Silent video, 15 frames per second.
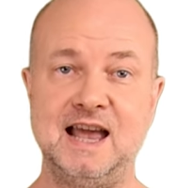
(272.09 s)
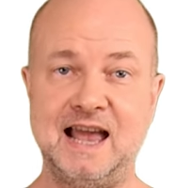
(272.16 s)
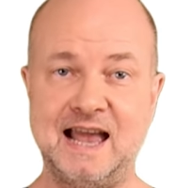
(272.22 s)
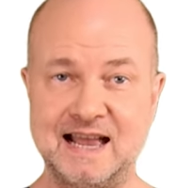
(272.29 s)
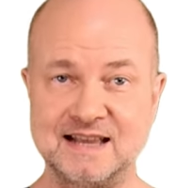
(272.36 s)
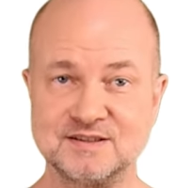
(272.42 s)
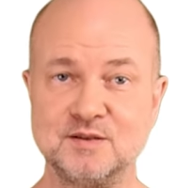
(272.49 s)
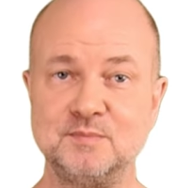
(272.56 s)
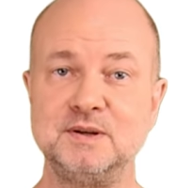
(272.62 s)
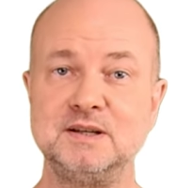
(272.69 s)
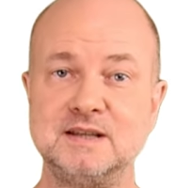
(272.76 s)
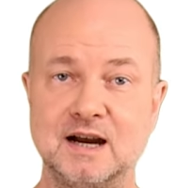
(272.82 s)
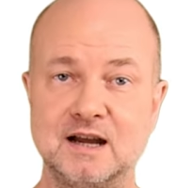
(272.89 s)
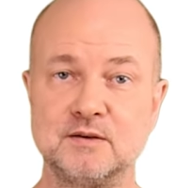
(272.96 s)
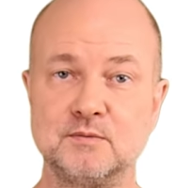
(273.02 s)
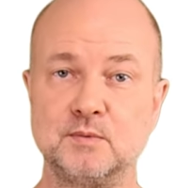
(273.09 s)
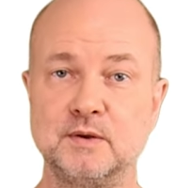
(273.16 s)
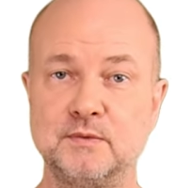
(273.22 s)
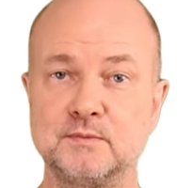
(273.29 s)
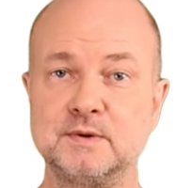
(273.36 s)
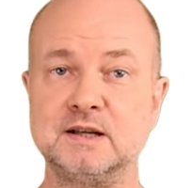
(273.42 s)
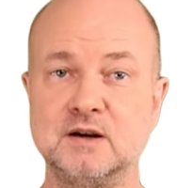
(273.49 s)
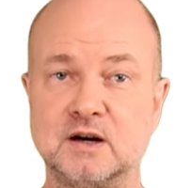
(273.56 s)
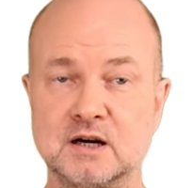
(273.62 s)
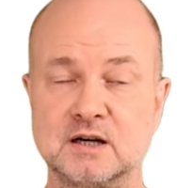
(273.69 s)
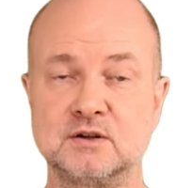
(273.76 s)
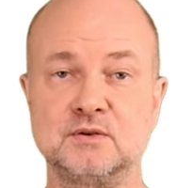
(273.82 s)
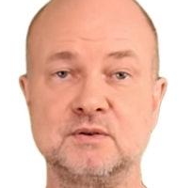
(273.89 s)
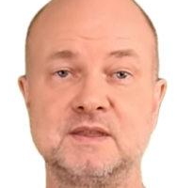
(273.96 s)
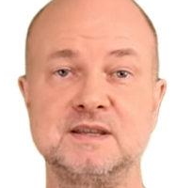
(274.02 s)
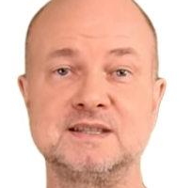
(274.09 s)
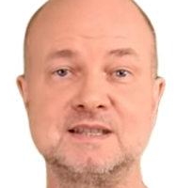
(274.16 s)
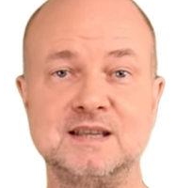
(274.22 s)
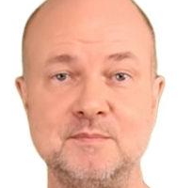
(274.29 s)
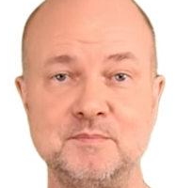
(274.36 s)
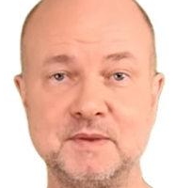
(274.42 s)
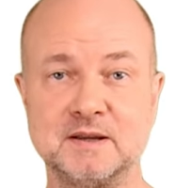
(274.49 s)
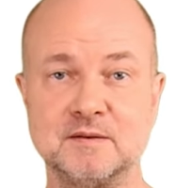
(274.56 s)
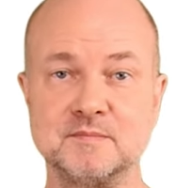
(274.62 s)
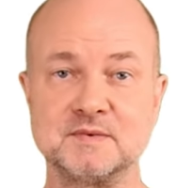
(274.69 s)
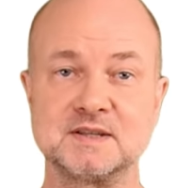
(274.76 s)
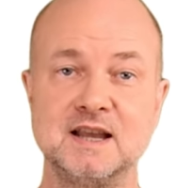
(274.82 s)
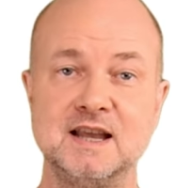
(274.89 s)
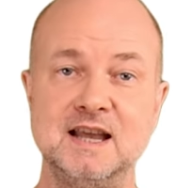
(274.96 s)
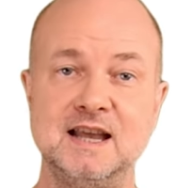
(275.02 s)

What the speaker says: has to be done with regard to the symptoms.